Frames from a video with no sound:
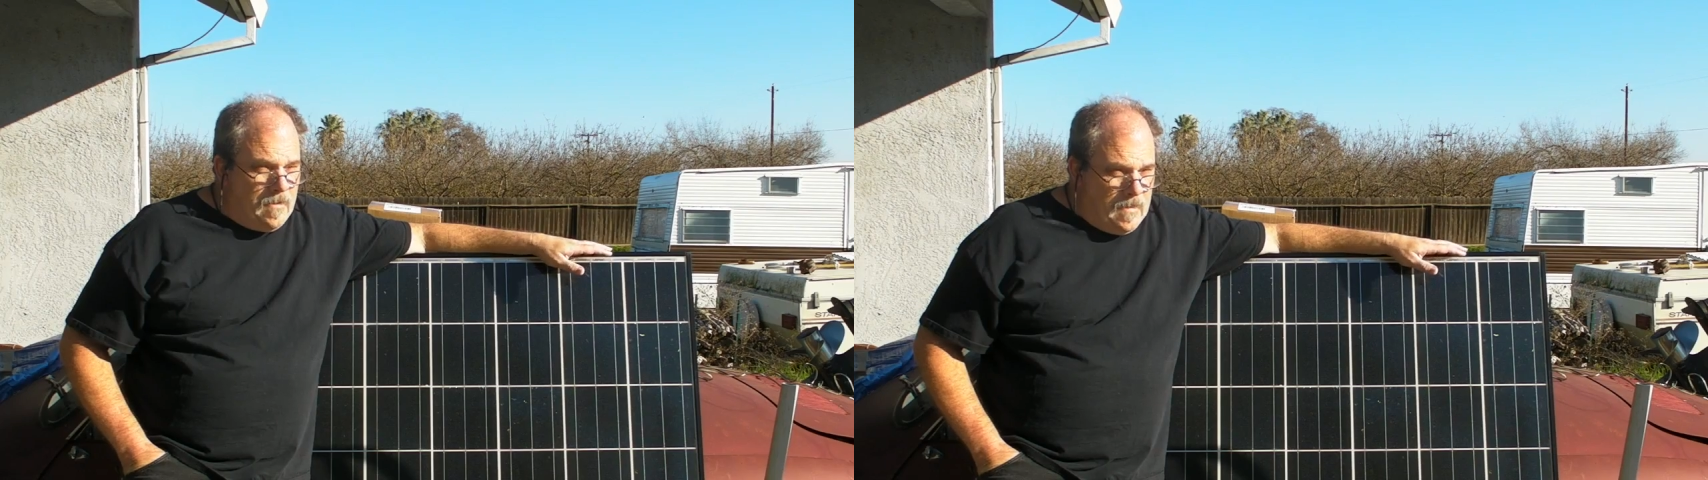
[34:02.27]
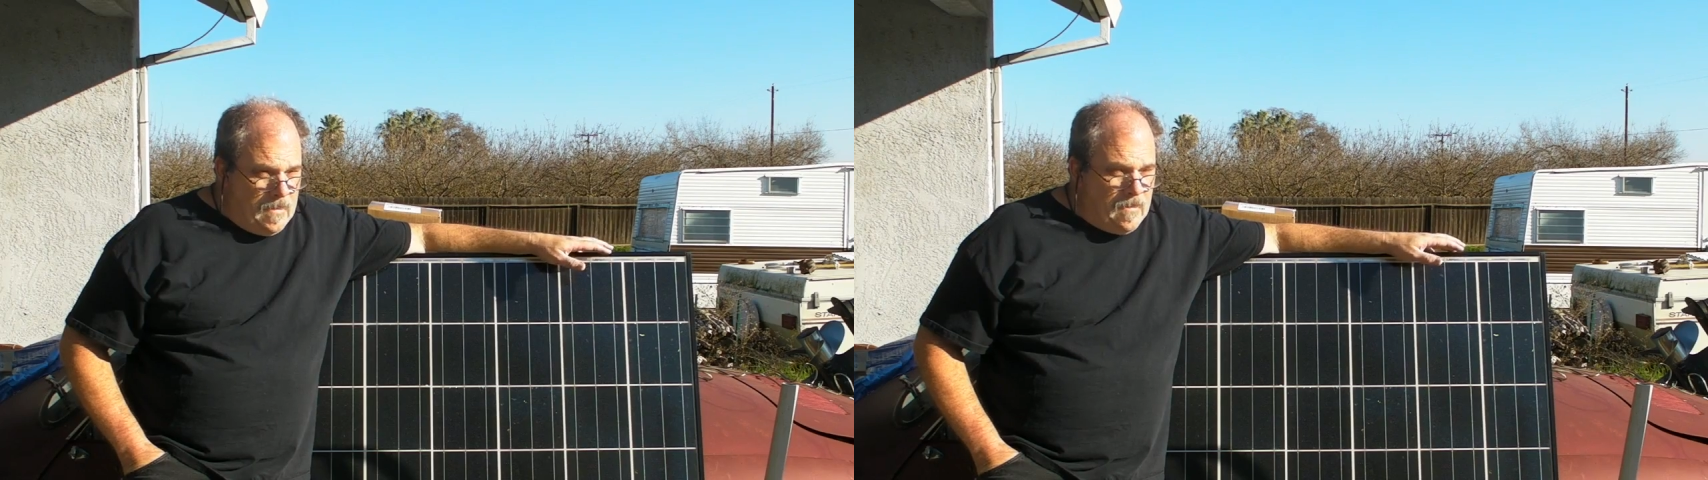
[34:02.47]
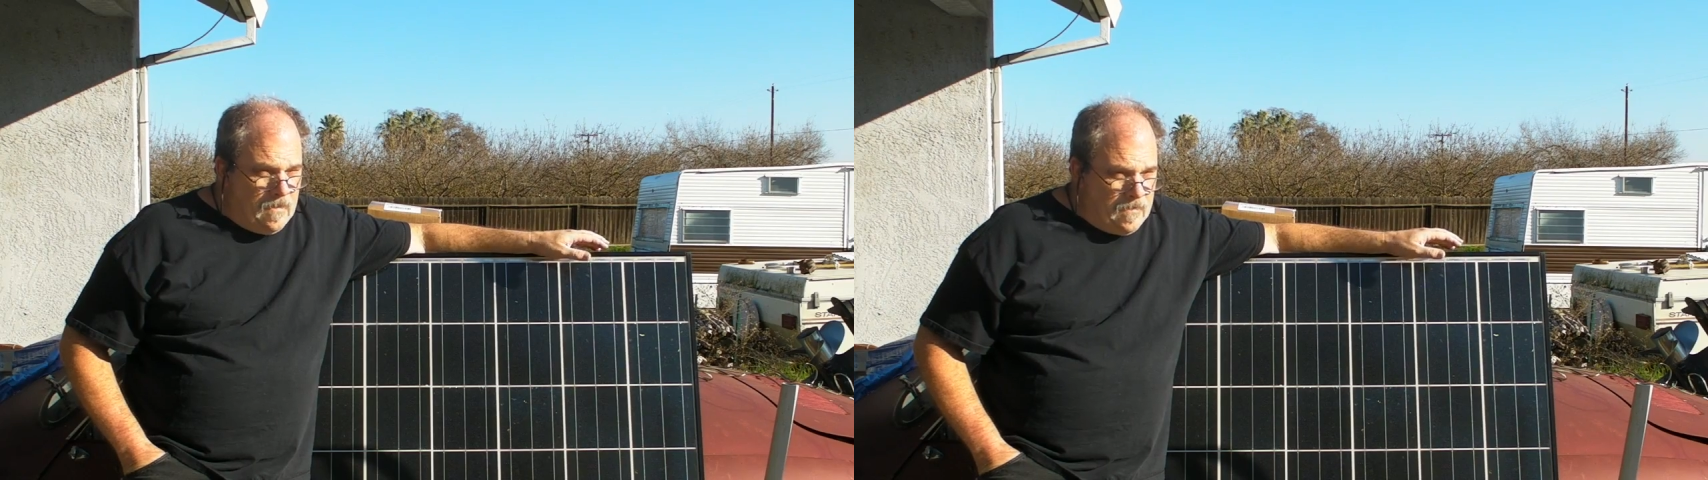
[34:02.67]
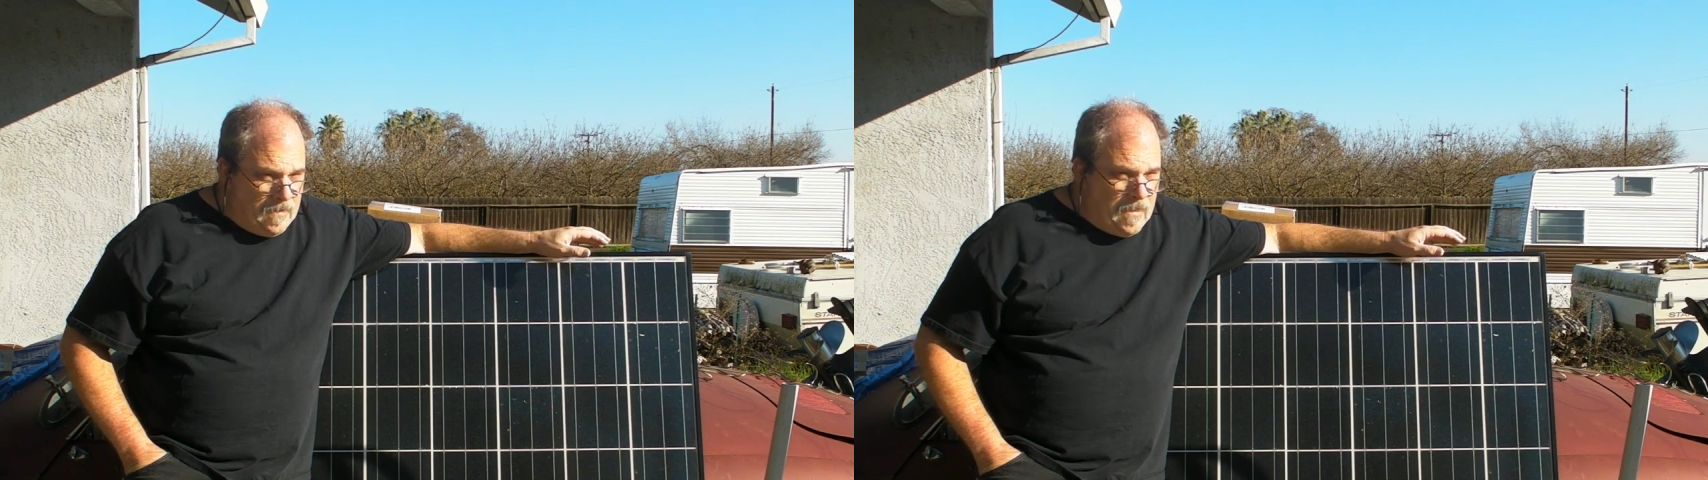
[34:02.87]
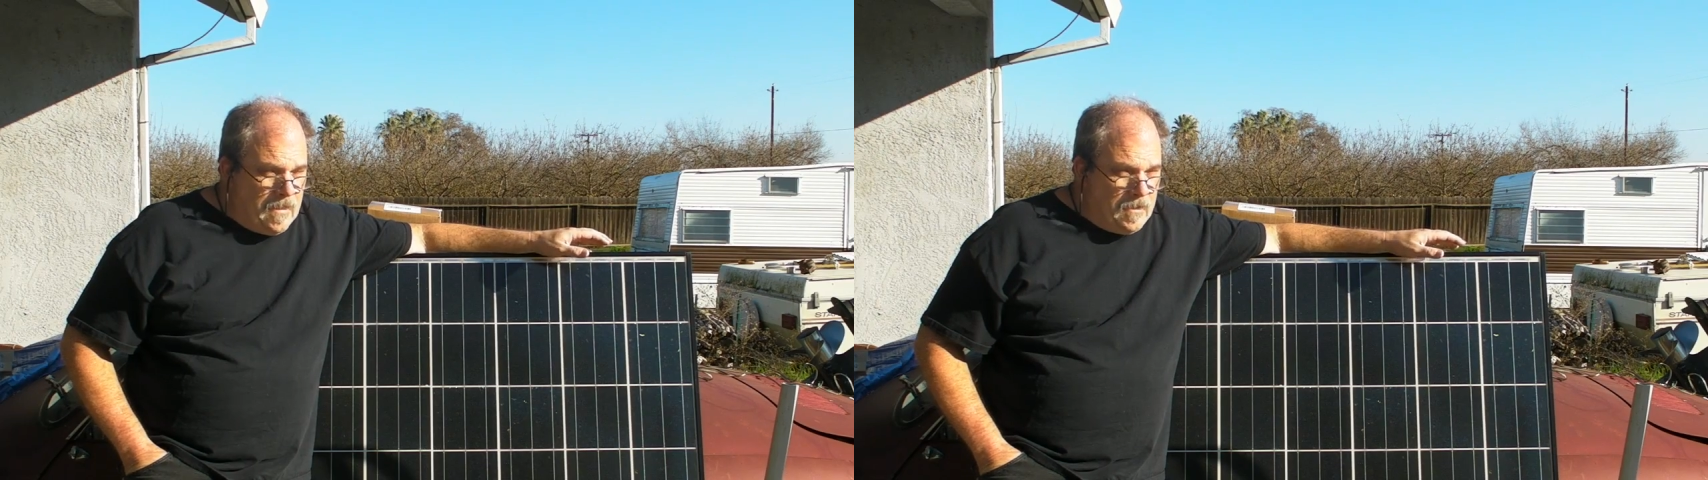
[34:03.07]
on their
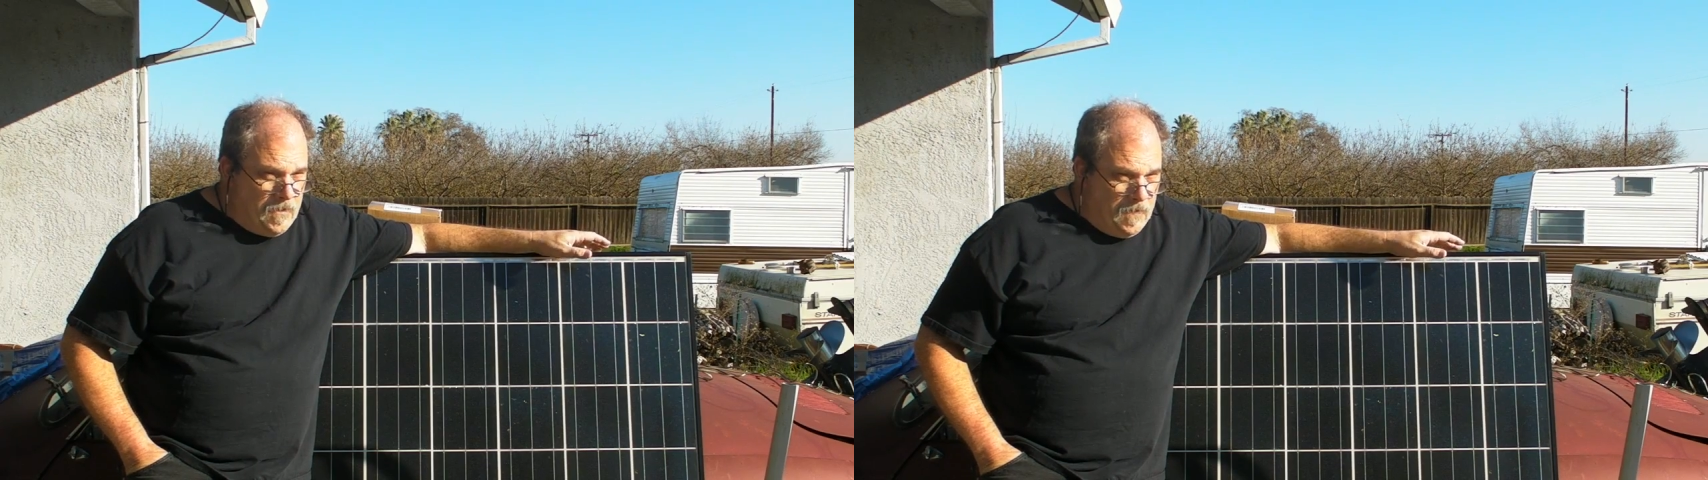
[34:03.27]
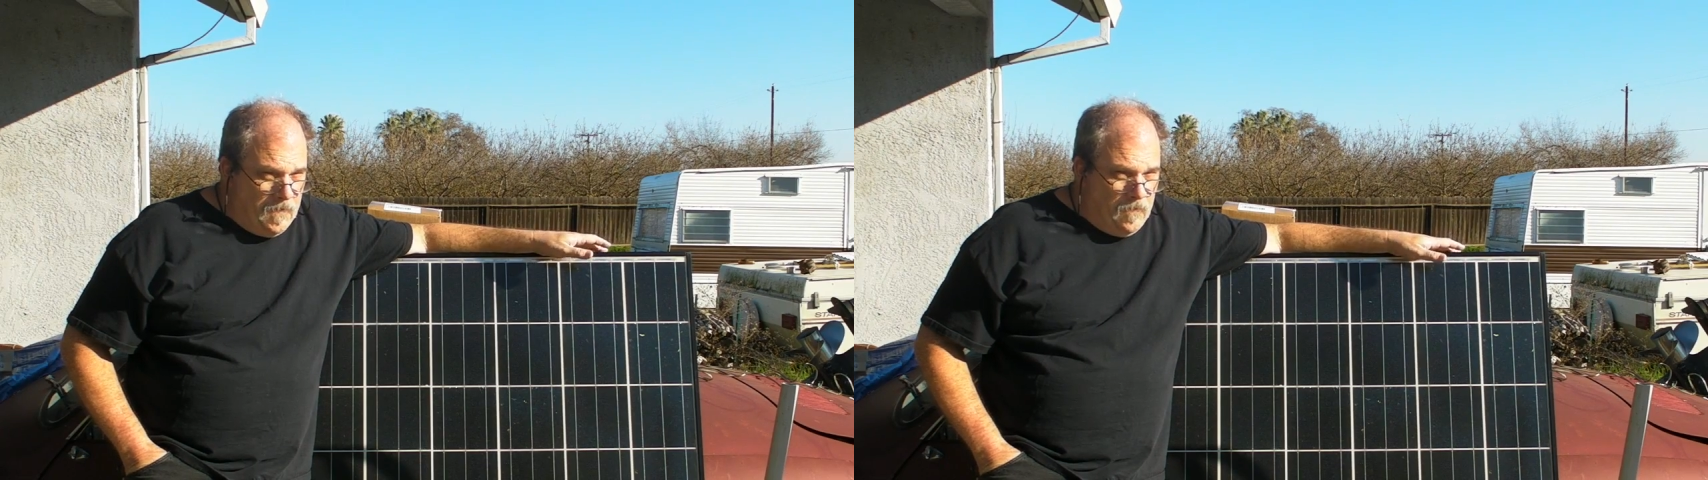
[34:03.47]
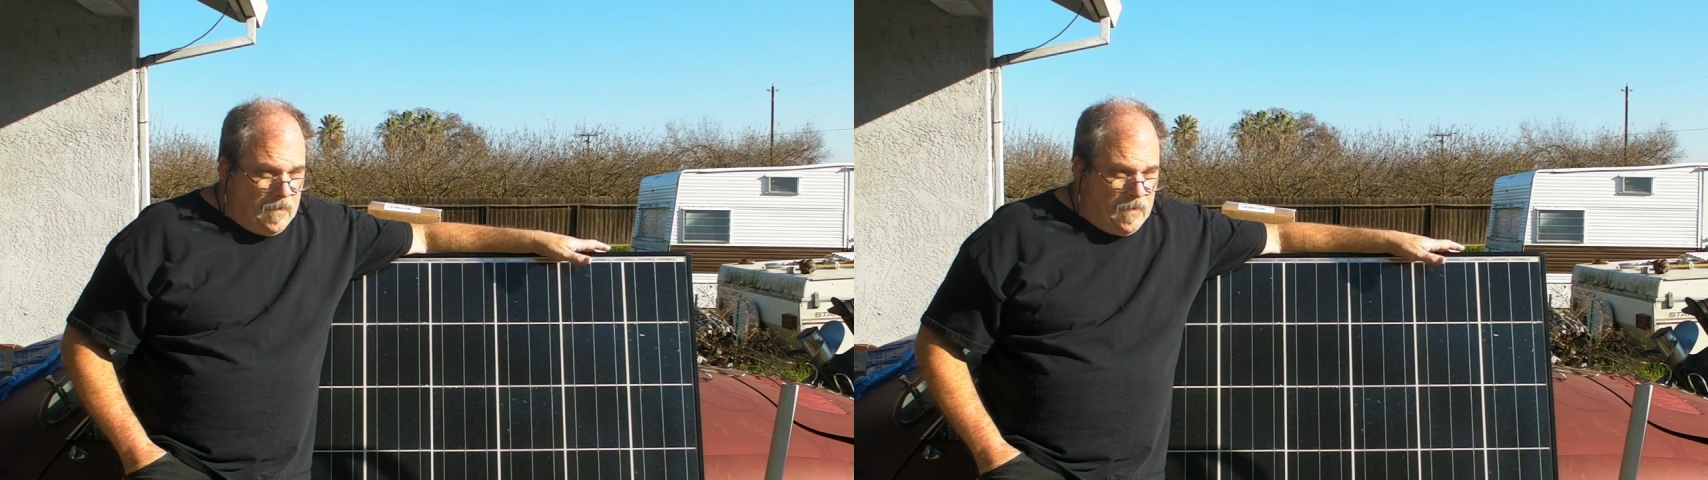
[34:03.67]
side too,